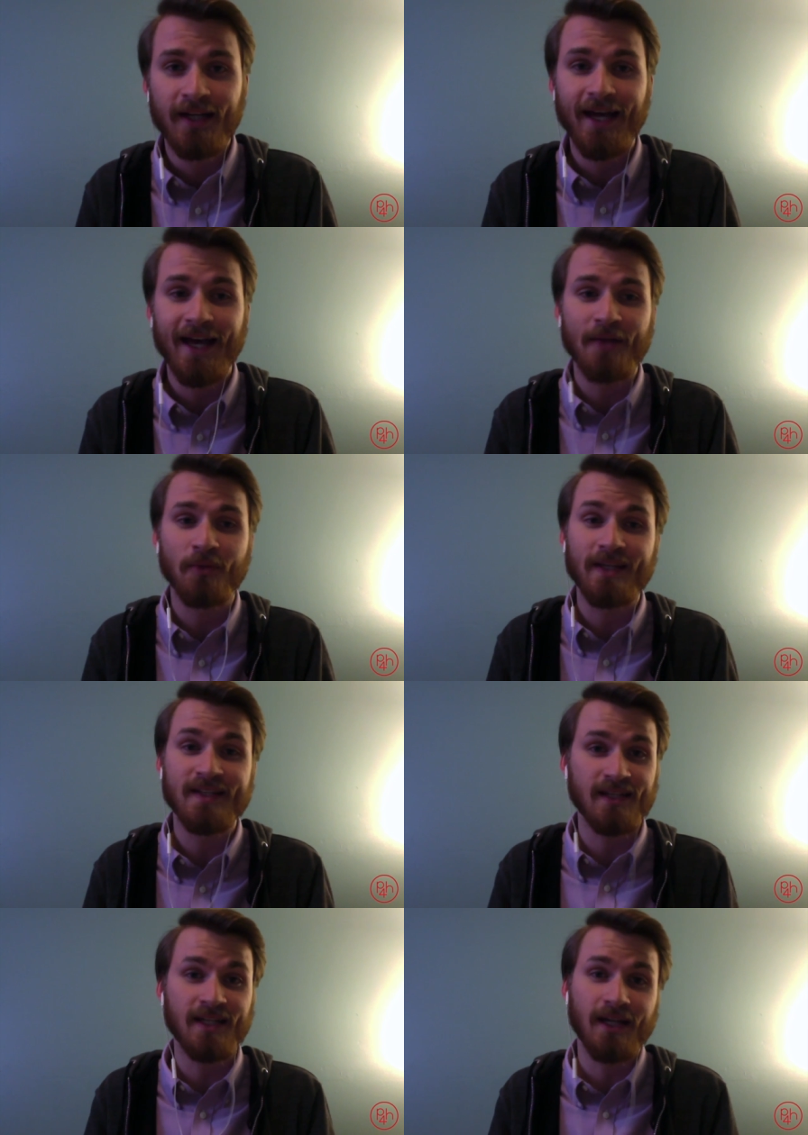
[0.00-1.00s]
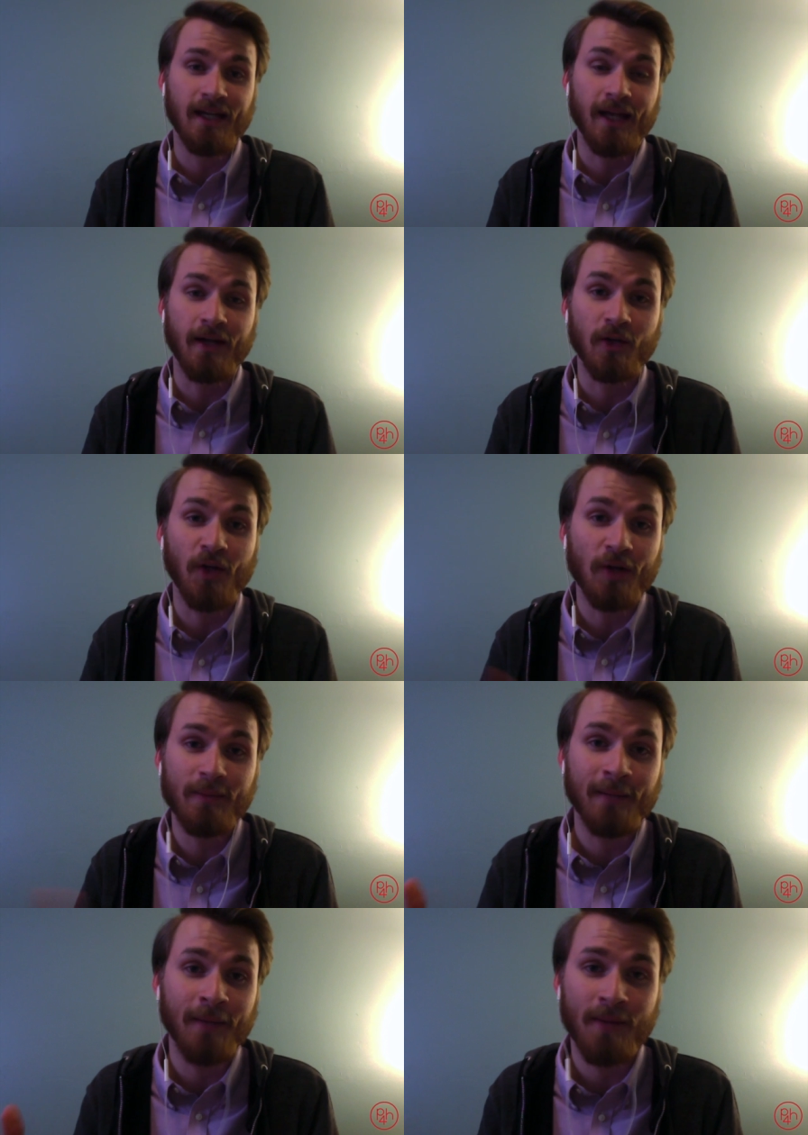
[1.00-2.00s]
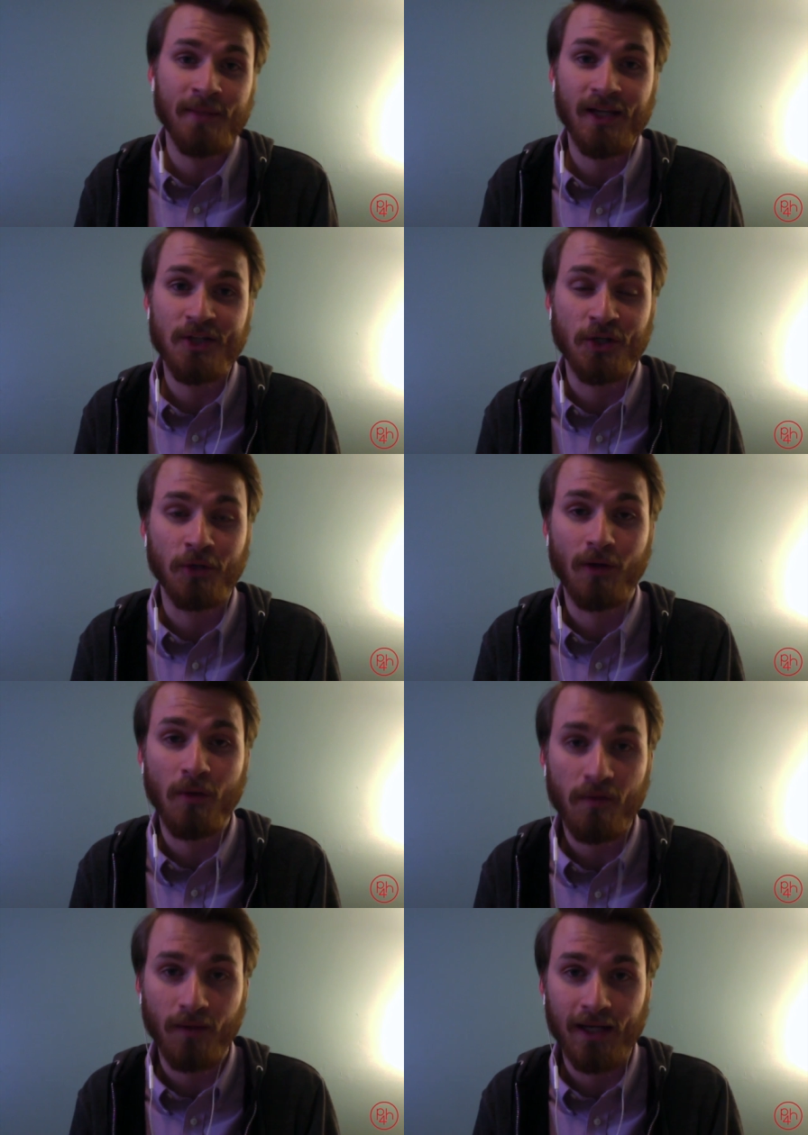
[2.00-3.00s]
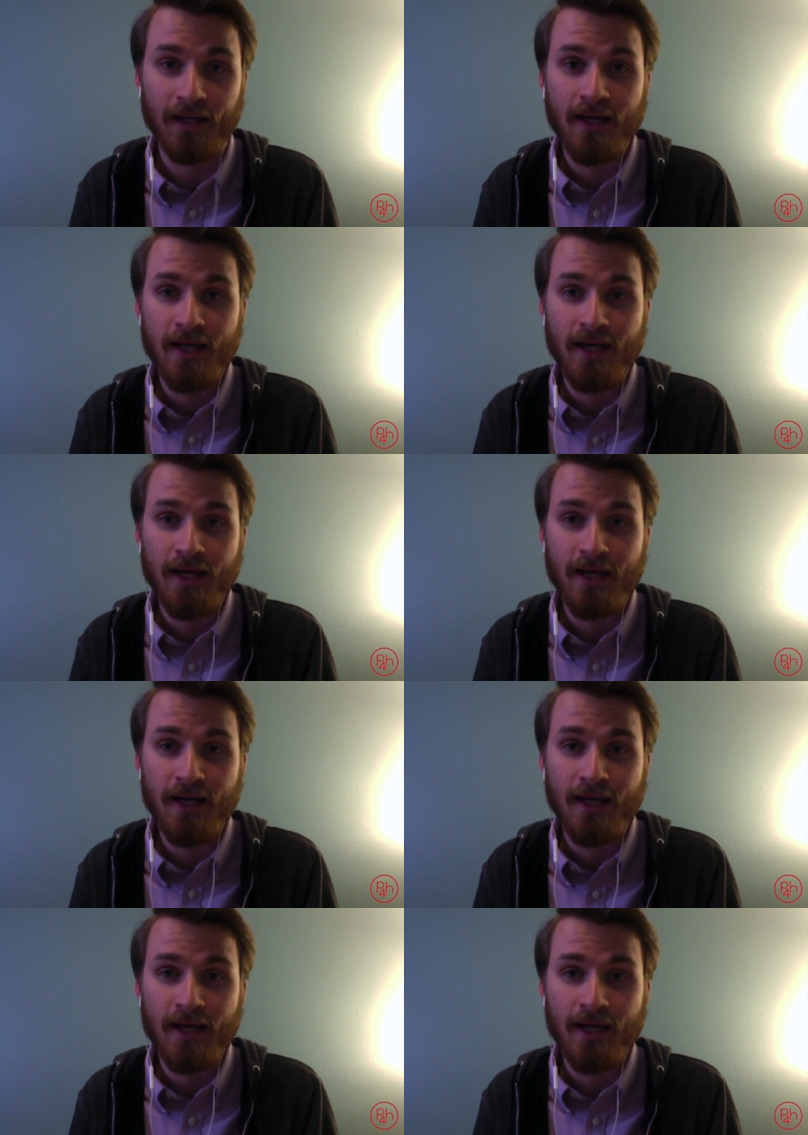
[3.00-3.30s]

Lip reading: and we see an alarming population growth rate.